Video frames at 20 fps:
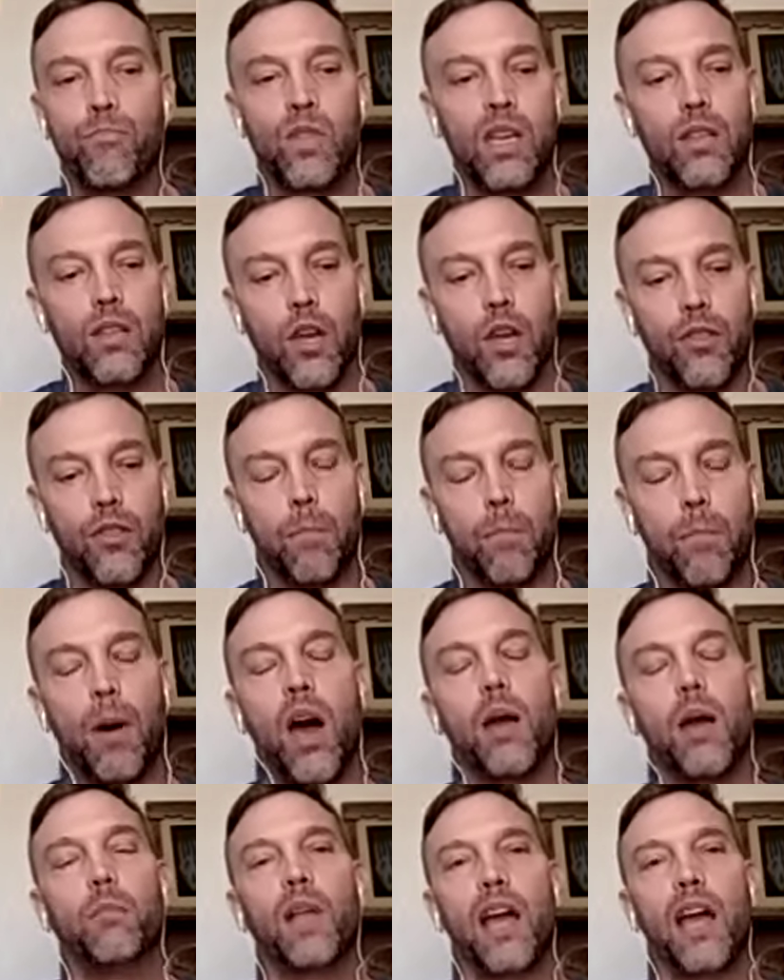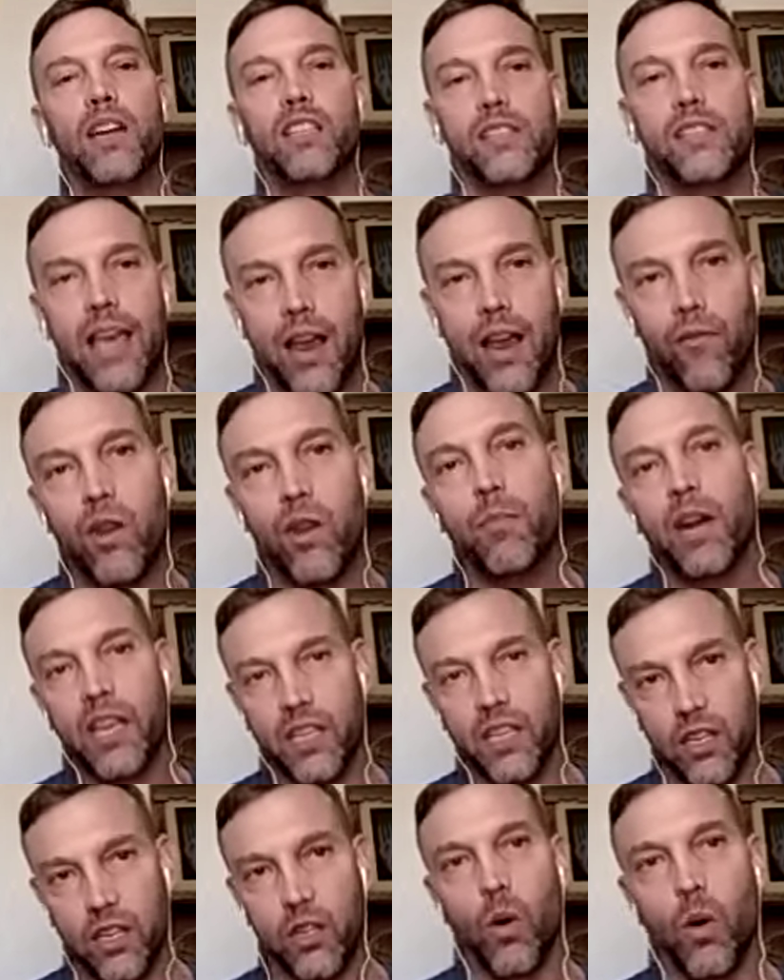the, the bottom line is everybody can
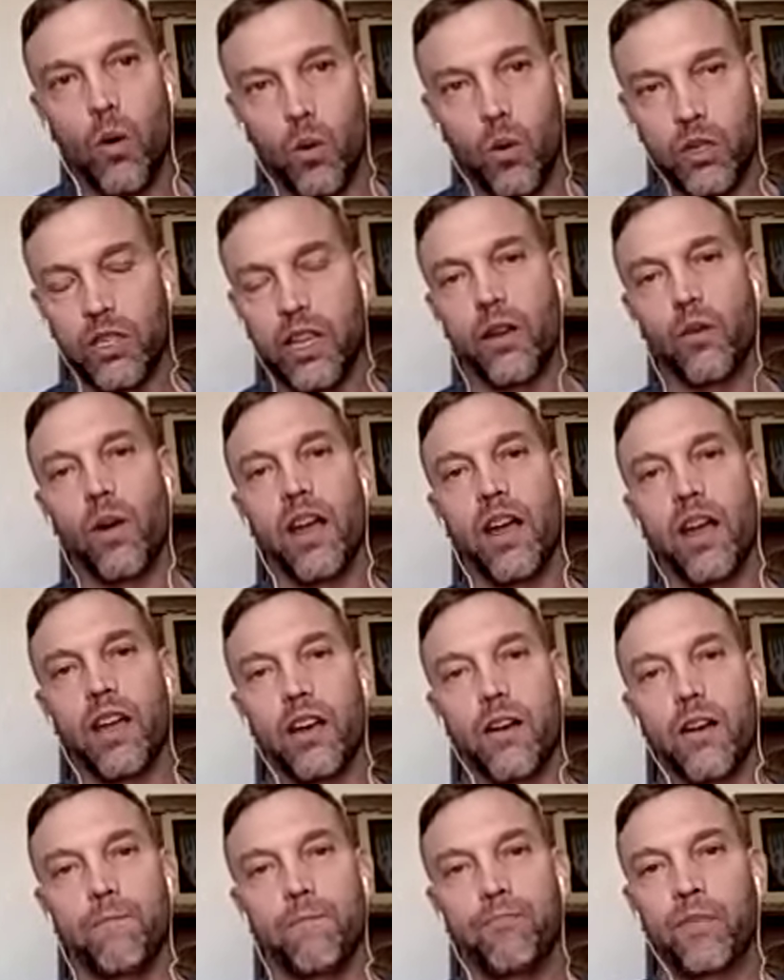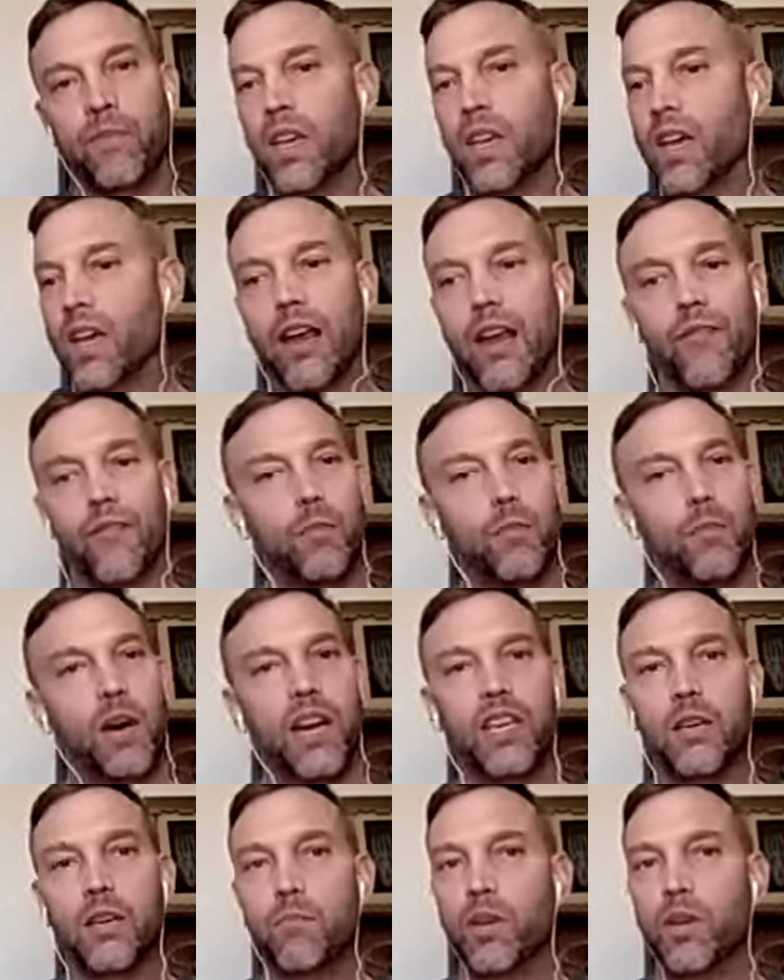do what we're saying right here Everybody
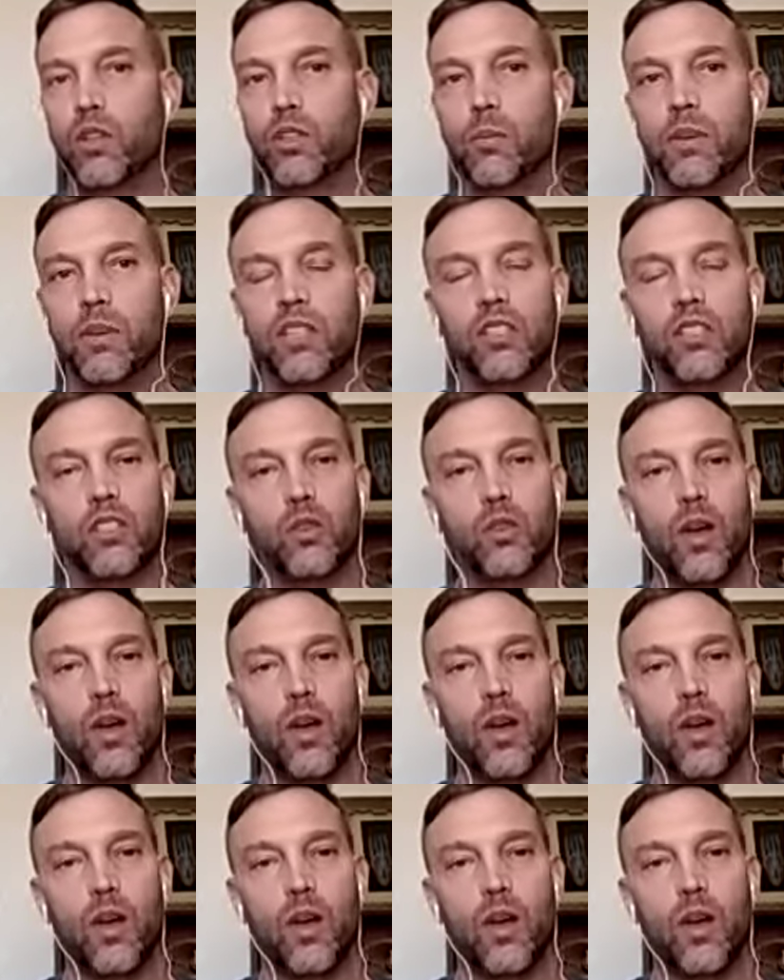can build your business credit.